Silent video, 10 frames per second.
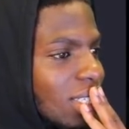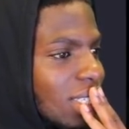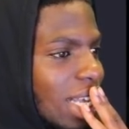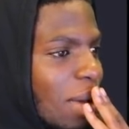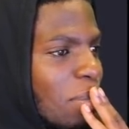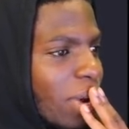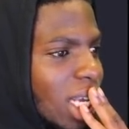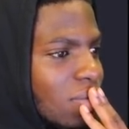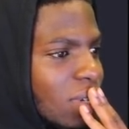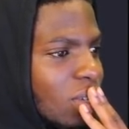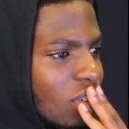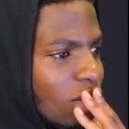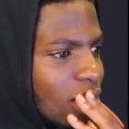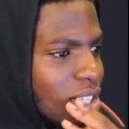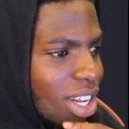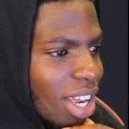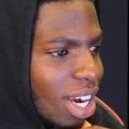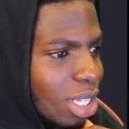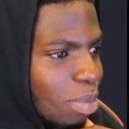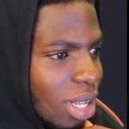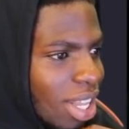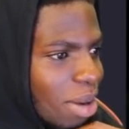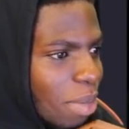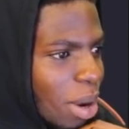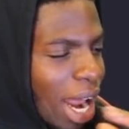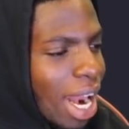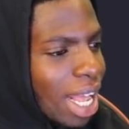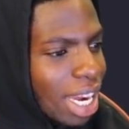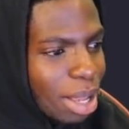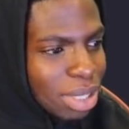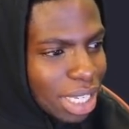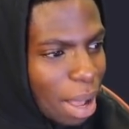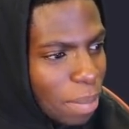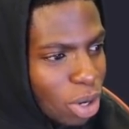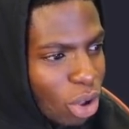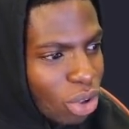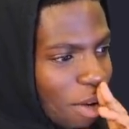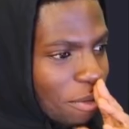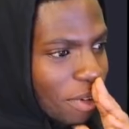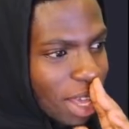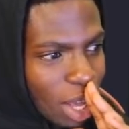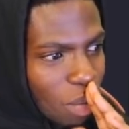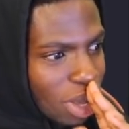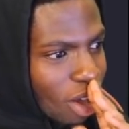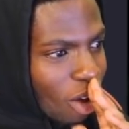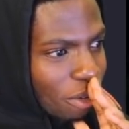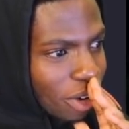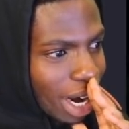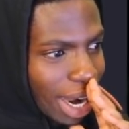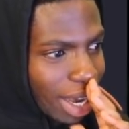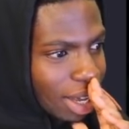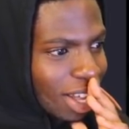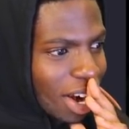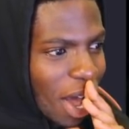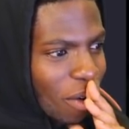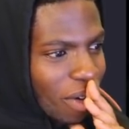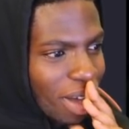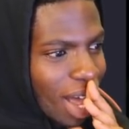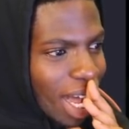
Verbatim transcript: Samba SV2 Roads. No, that's a bit dead, man. I like the name Samba though. I'm thinking we go for like, I don't know.